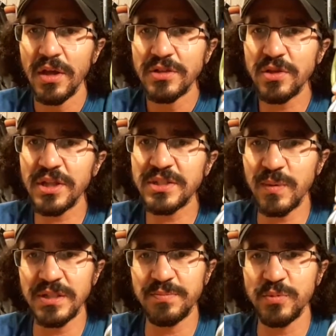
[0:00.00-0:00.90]
So this
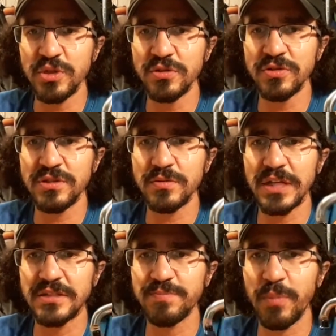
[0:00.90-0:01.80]
one's
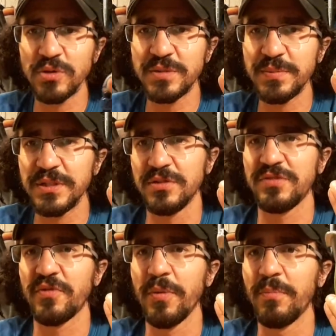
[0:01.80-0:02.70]
is supposed to be used
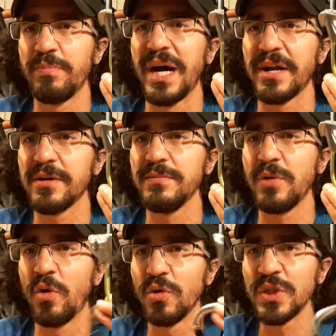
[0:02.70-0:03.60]
from the bottom
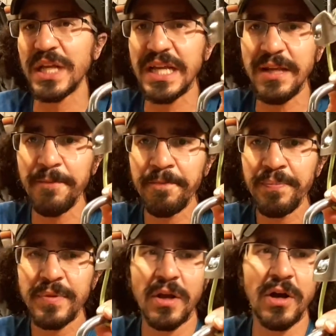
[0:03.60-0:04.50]
only.
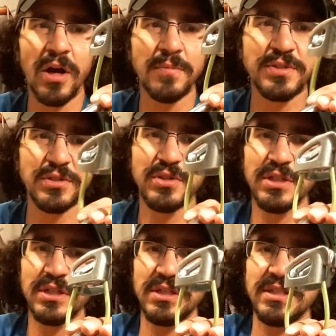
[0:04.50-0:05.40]
So you
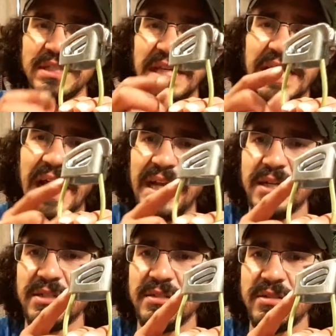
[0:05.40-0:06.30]
can see that
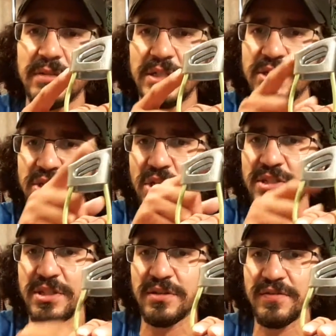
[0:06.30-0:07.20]
it's
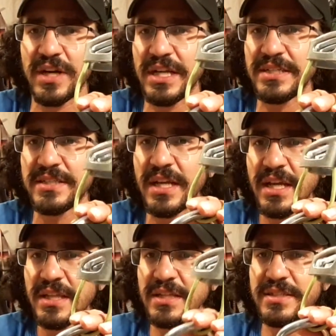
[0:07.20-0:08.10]
just the device.
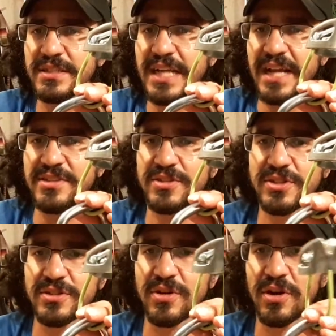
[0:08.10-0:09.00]
This attaches
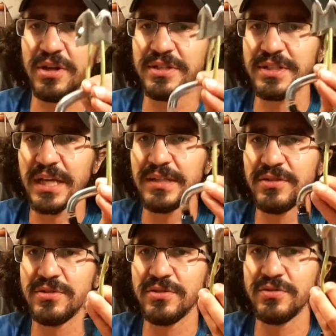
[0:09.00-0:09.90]
to your harness, and
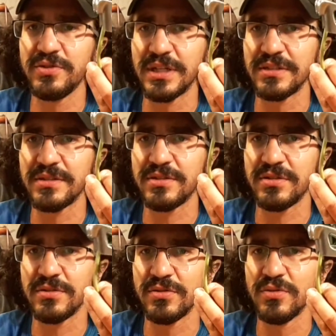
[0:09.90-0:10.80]
you use this
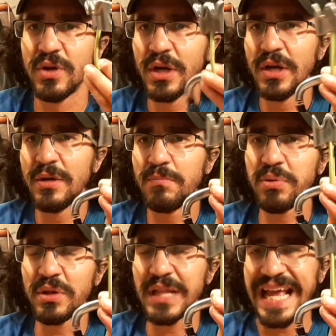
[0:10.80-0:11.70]
to
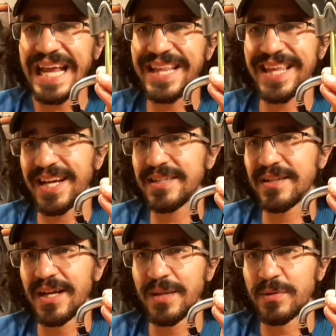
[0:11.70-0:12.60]
belay that
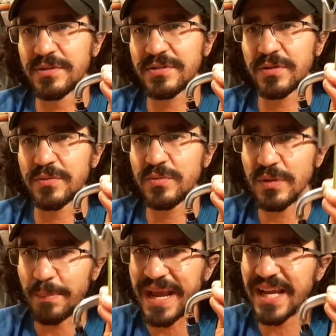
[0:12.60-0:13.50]
climber. So
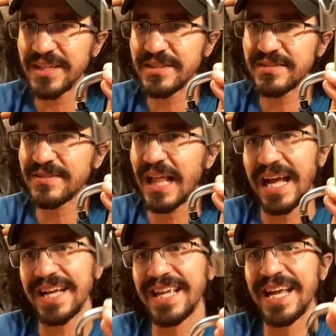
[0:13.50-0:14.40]
manage the
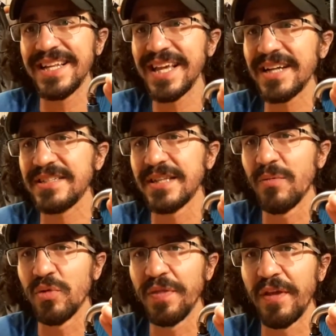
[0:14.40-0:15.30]
slack and catch
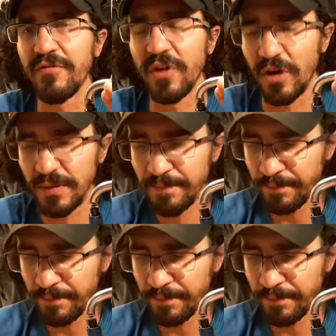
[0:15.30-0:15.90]
them when they fall.